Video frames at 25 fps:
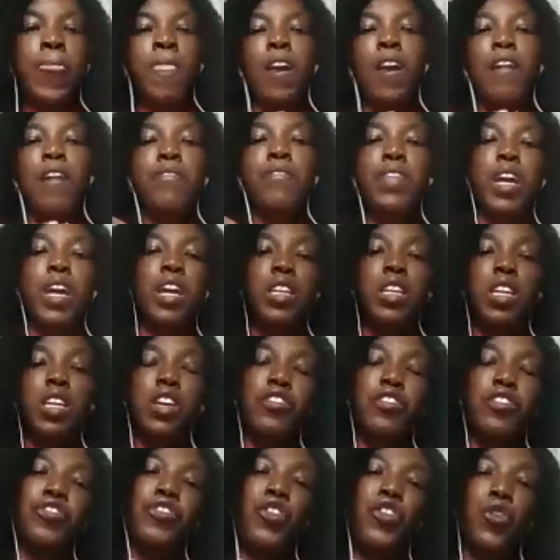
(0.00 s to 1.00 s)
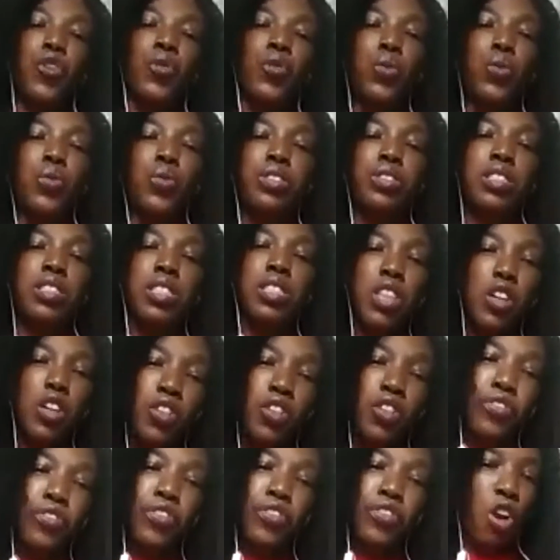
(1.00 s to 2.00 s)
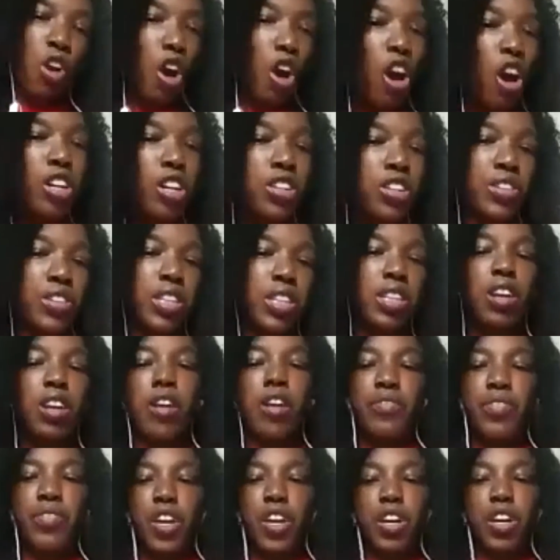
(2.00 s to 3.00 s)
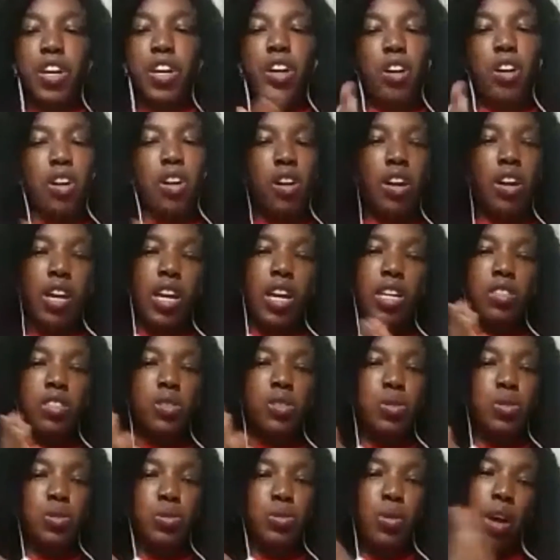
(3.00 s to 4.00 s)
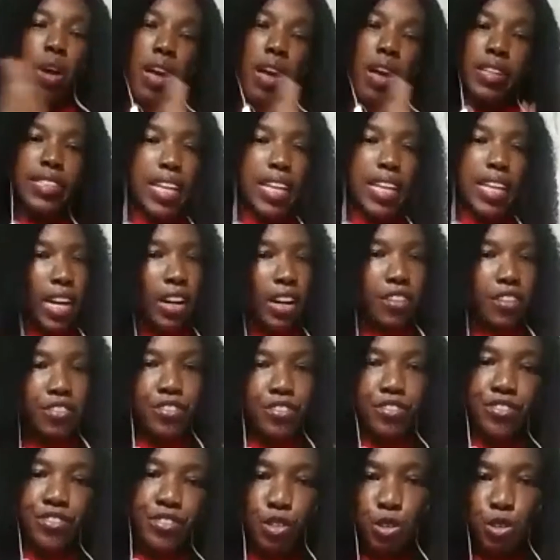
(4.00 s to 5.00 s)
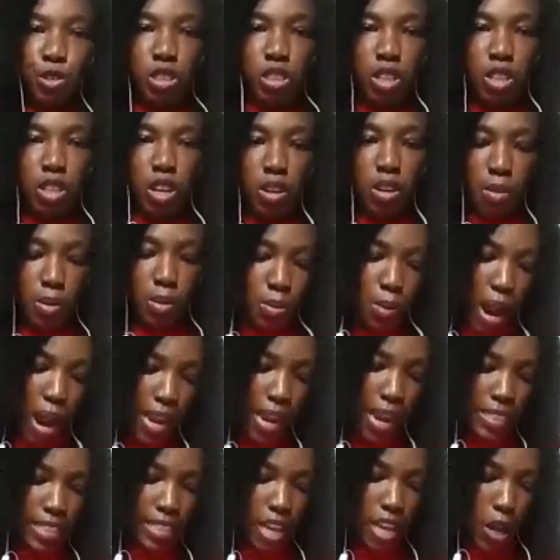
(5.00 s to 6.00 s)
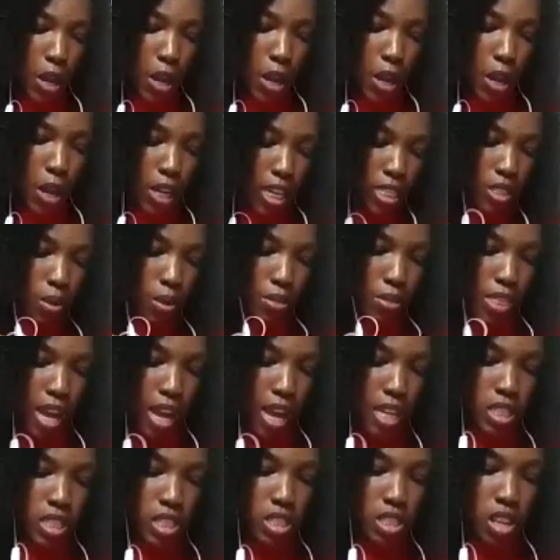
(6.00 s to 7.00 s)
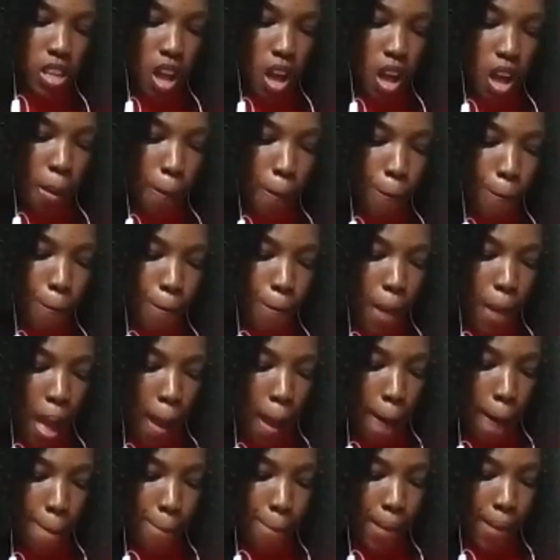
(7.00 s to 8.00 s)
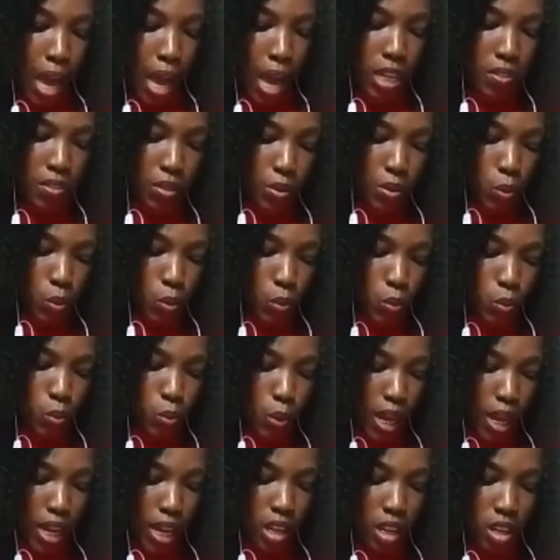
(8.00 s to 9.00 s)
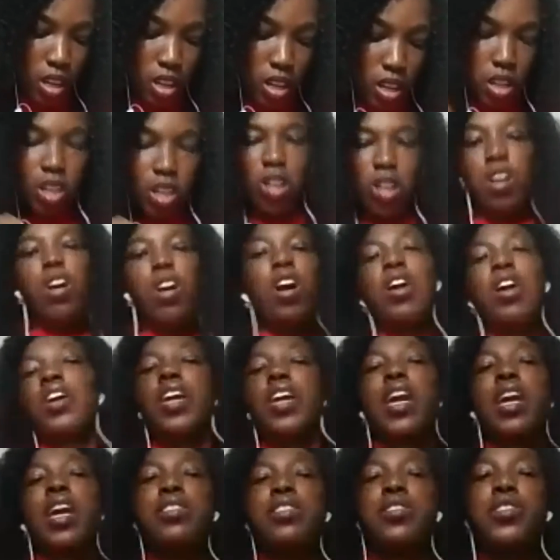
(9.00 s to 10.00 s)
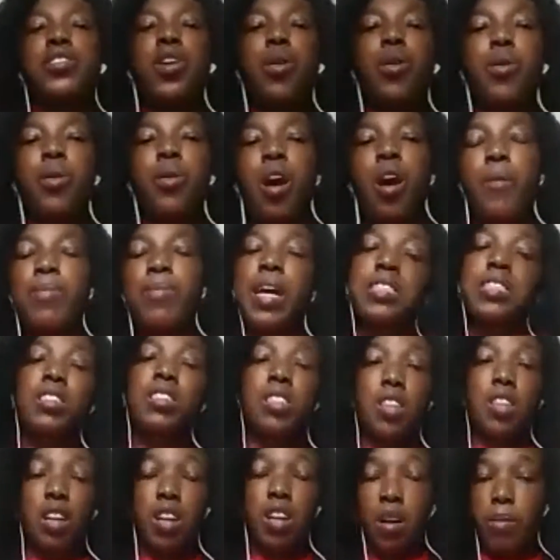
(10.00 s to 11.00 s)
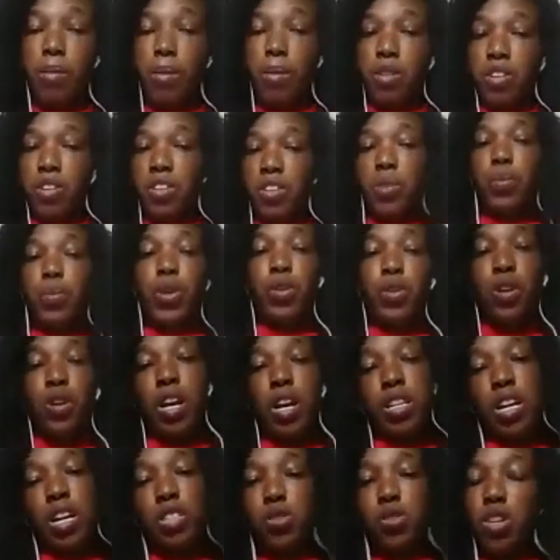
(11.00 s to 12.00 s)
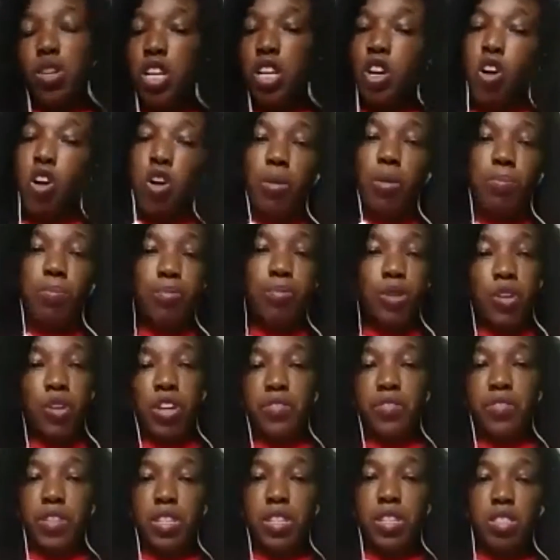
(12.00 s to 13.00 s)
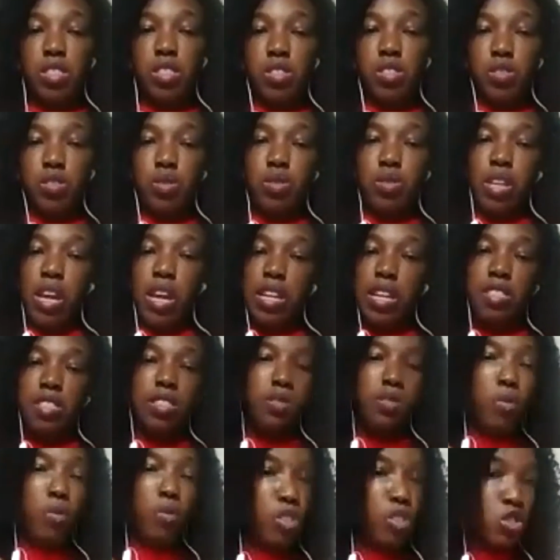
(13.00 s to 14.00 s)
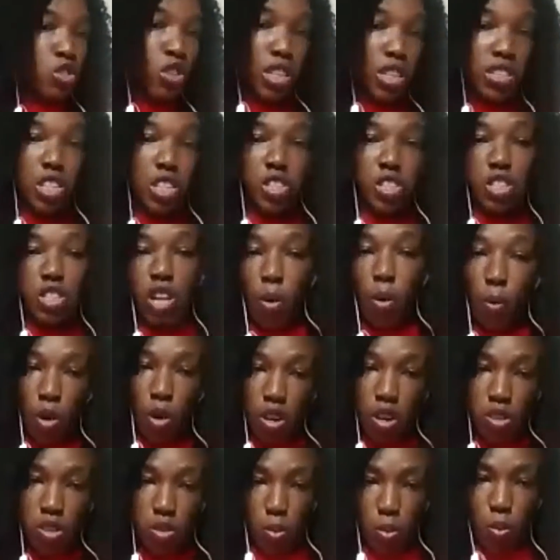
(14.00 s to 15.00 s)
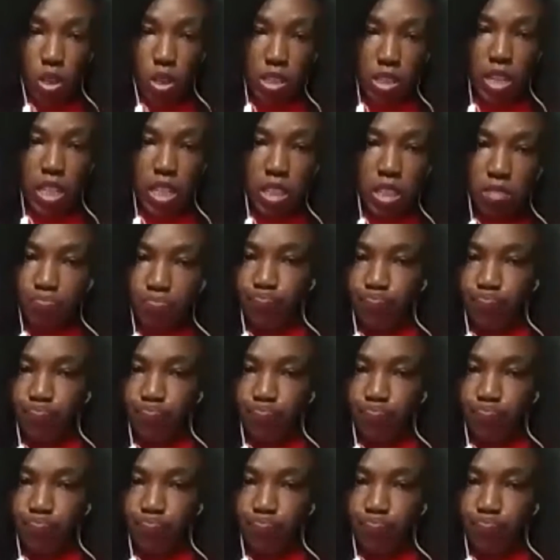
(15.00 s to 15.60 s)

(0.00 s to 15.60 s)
and then if you still feel hungry, then you can go ahead to take food, right? Okay, so that's by the way. Okay, so that's another way you can actually curb cravings. That's one strategy that works wonders.